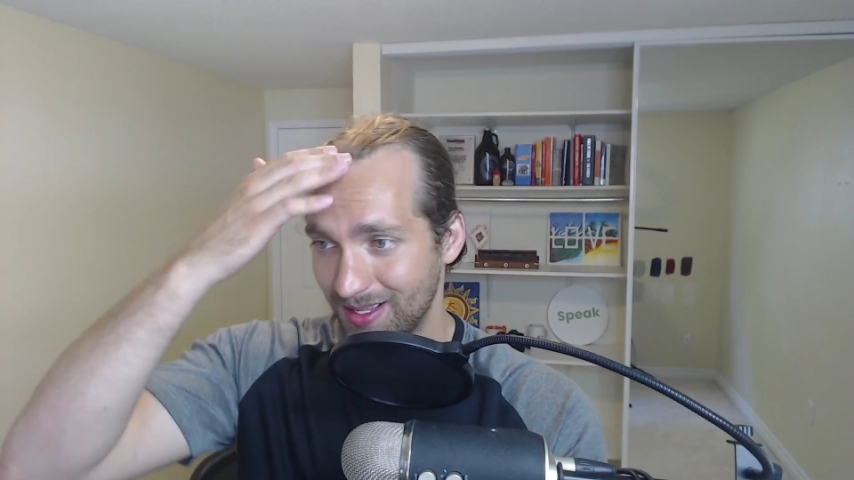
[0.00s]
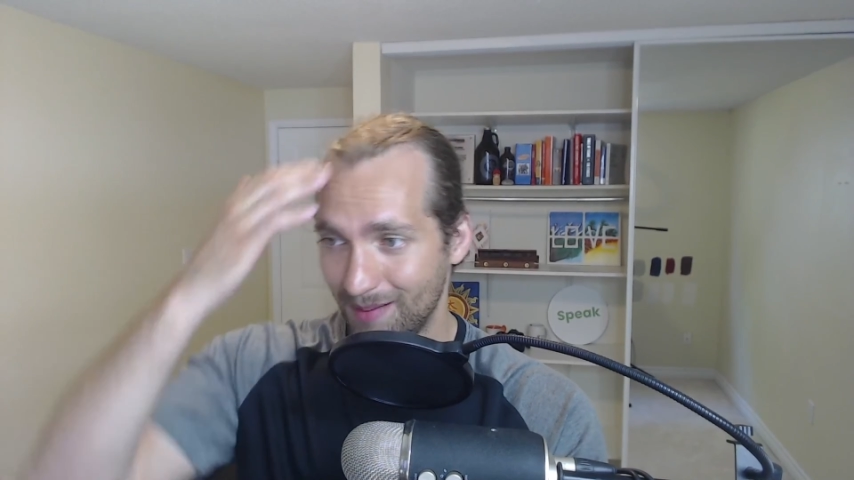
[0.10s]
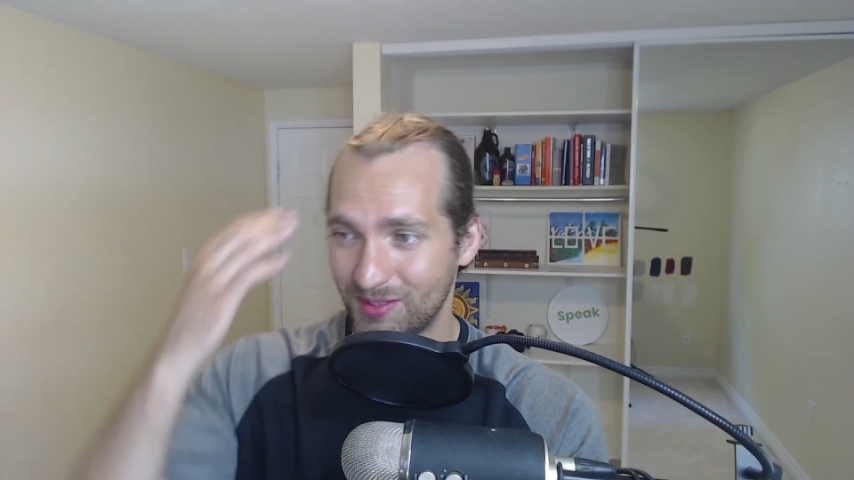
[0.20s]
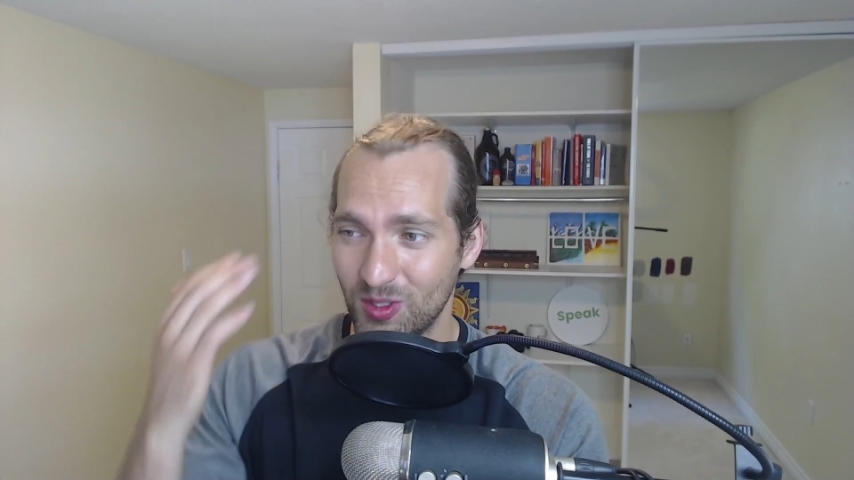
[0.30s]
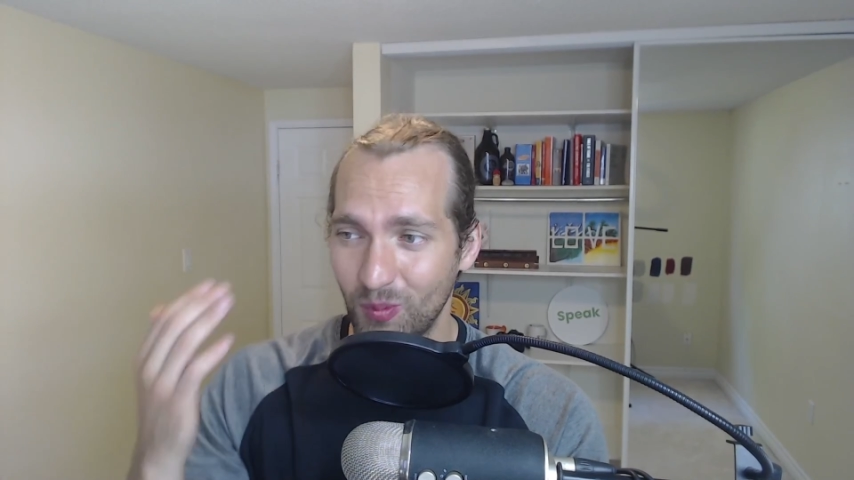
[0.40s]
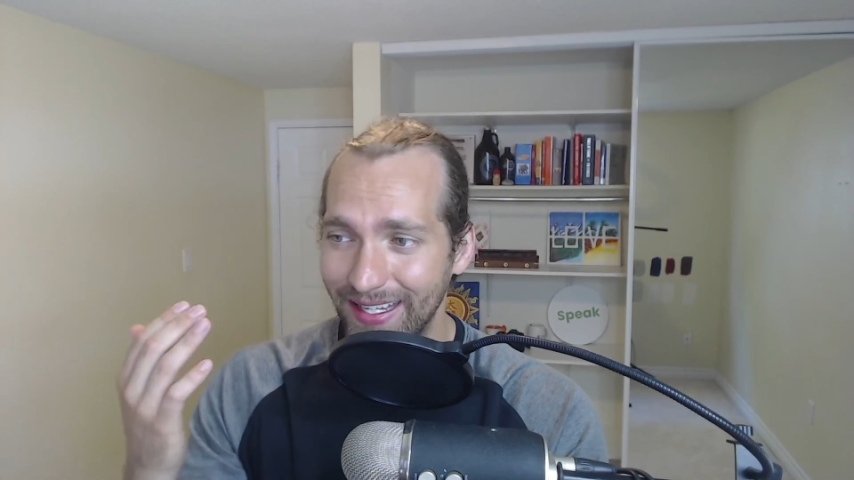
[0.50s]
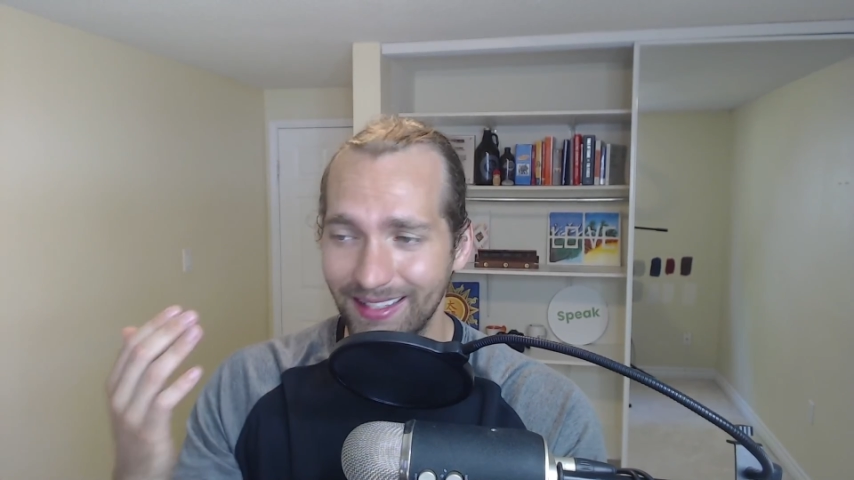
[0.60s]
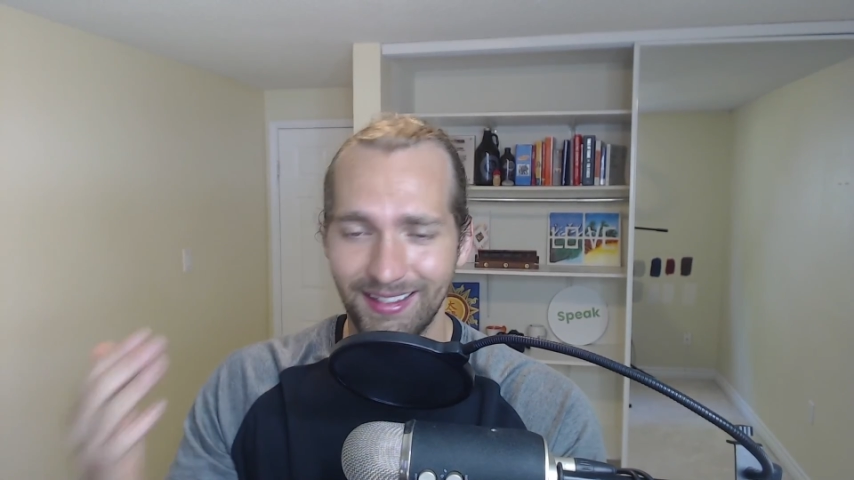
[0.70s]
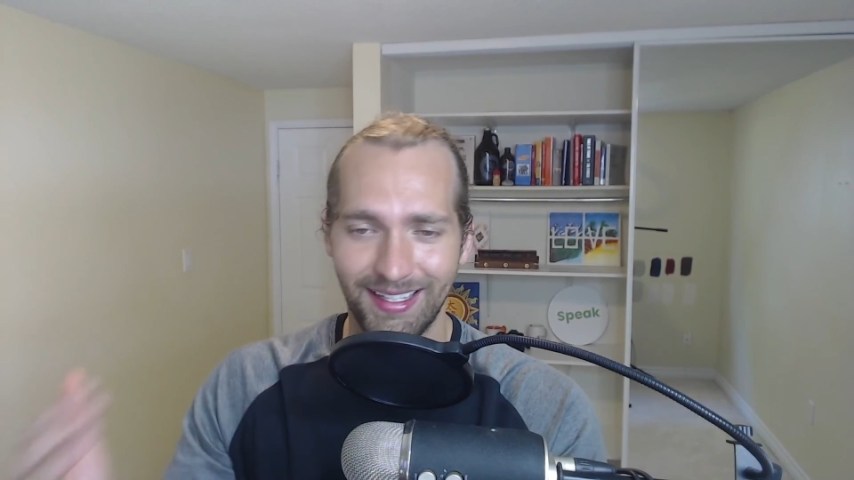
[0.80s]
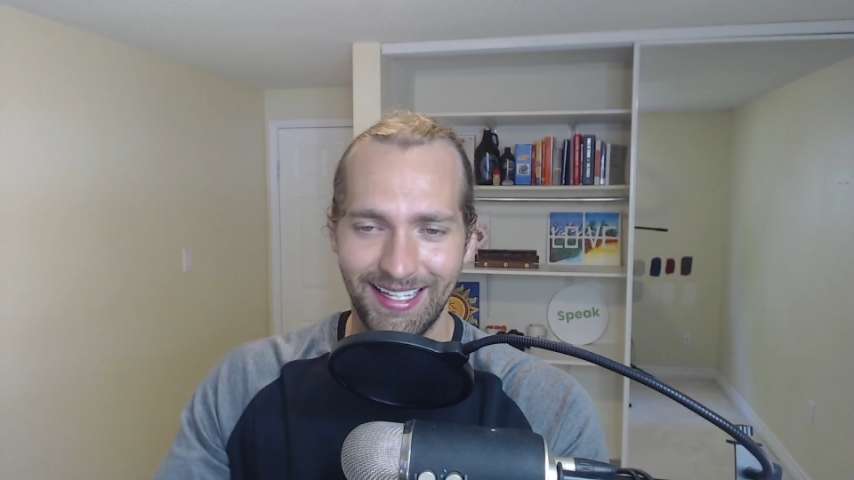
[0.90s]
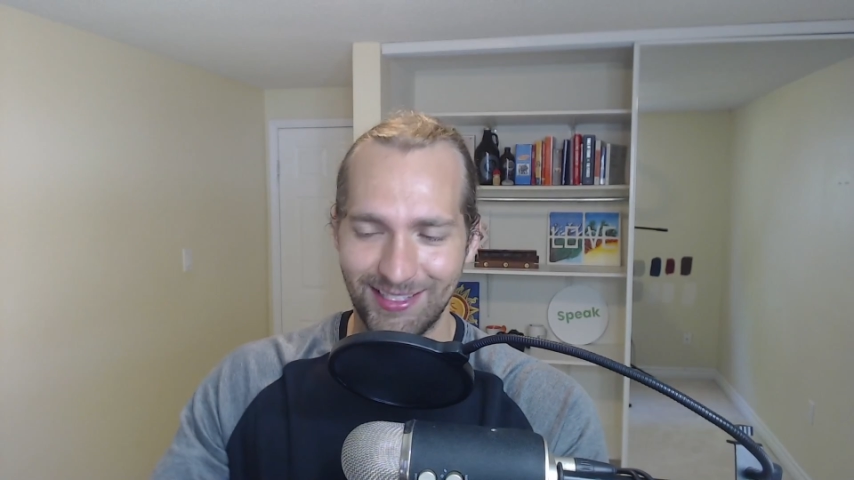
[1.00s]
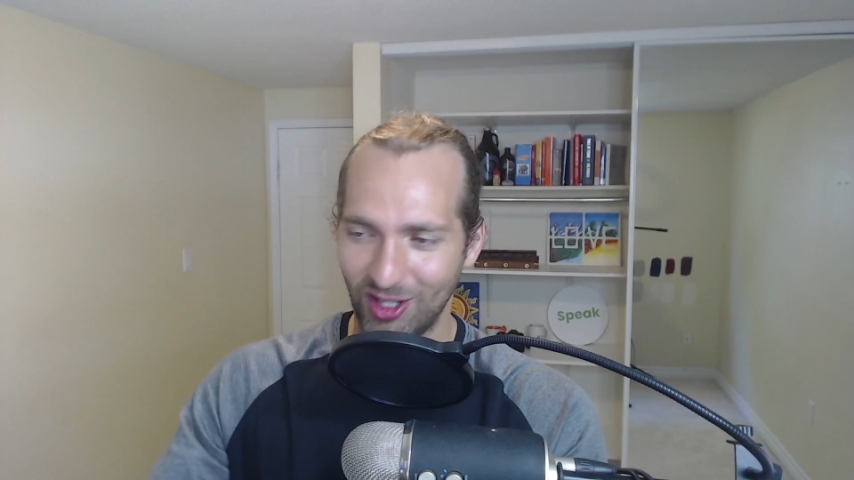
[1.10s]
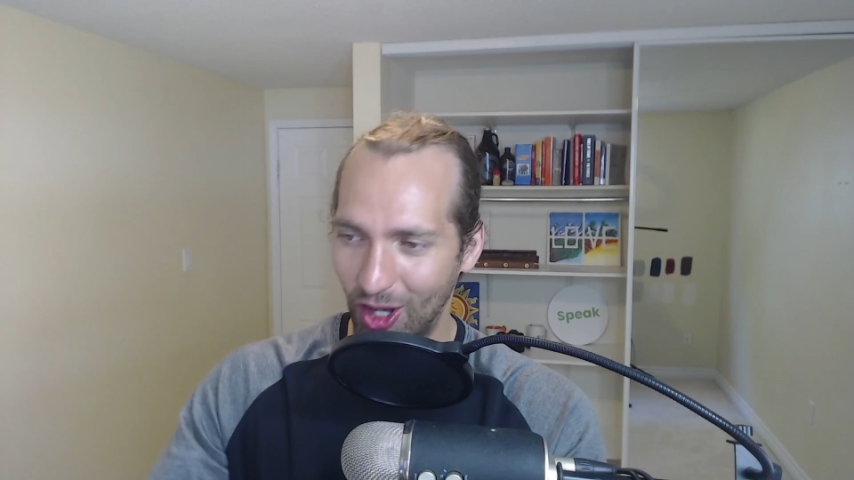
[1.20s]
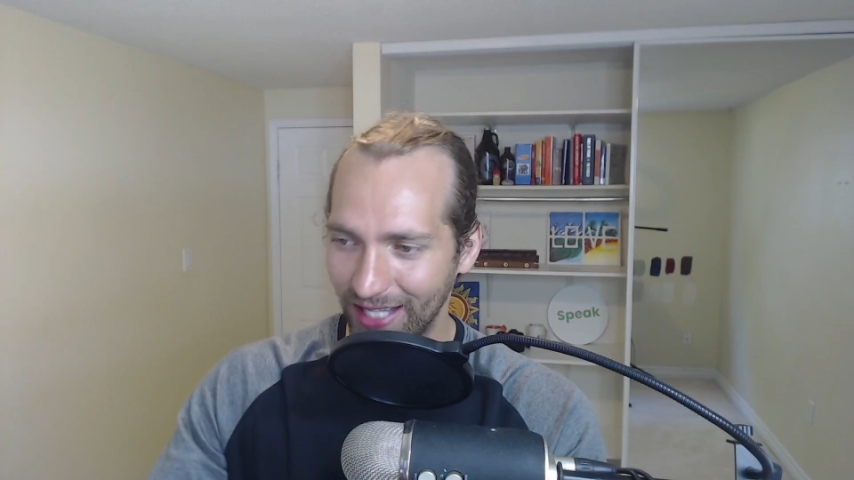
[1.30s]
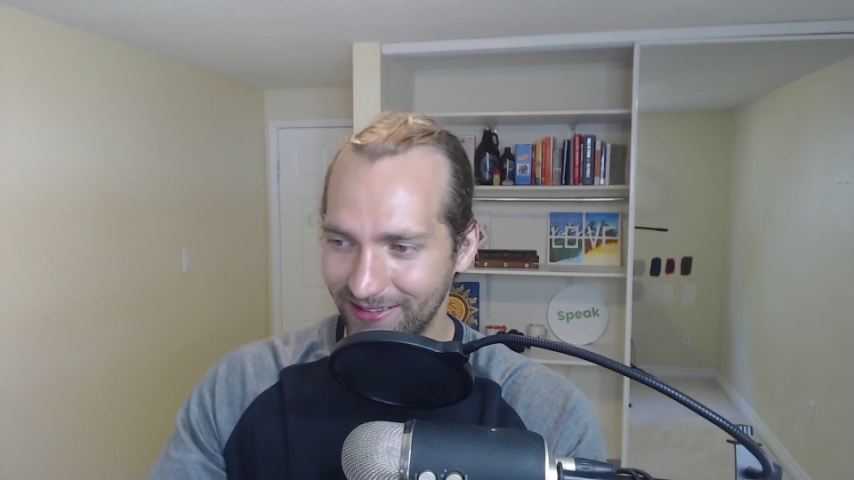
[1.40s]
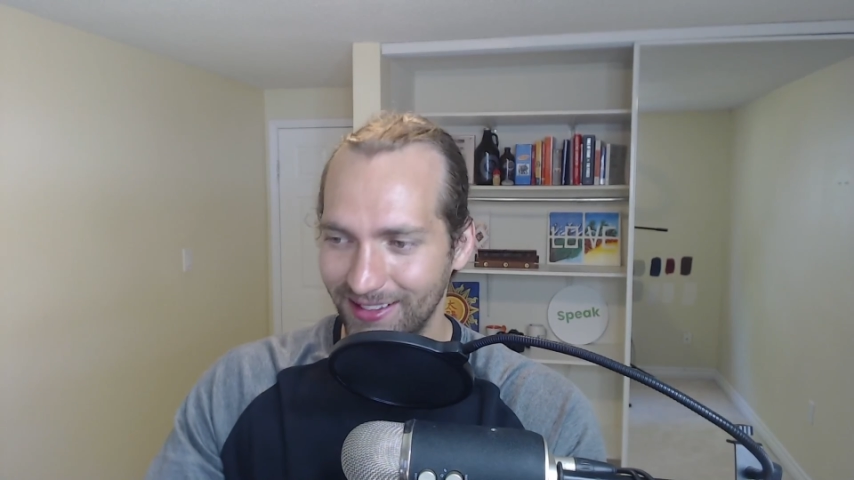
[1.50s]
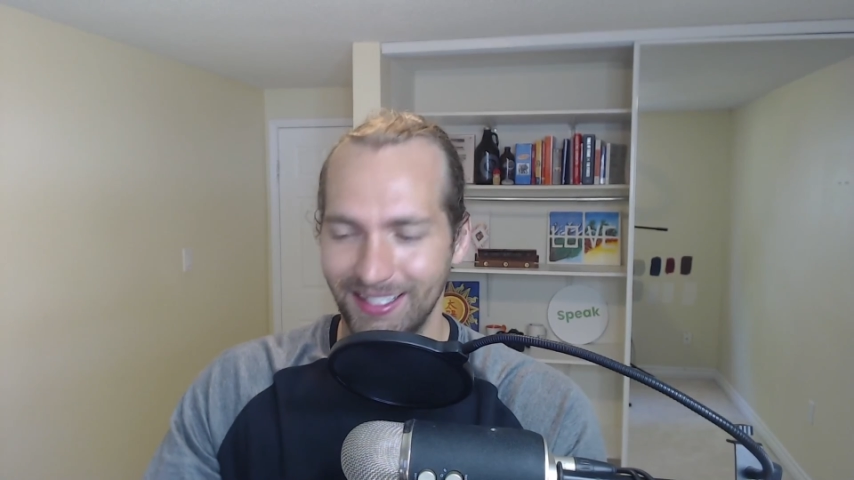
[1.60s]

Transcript: I'm sweating. It's hot.